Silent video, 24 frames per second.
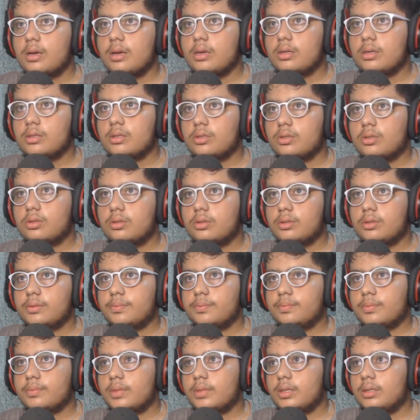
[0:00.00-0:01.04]
so
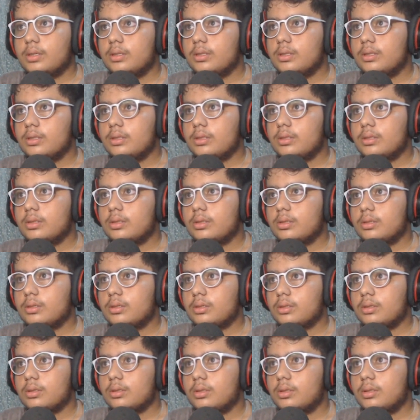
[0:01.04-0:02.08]
in
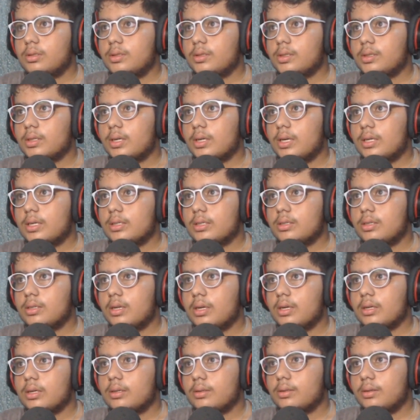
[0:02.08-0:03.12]
this glass,
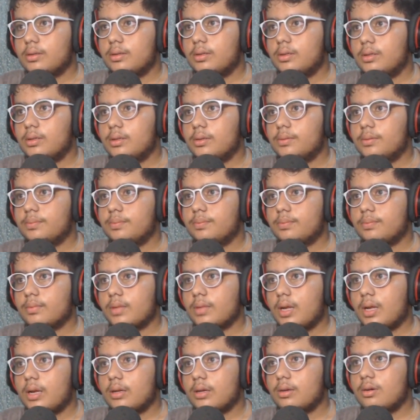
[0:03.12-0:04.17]
I
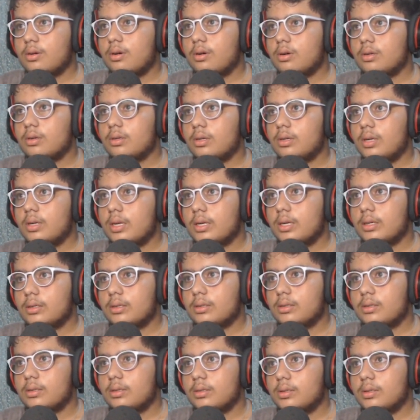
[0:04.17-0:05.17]
got like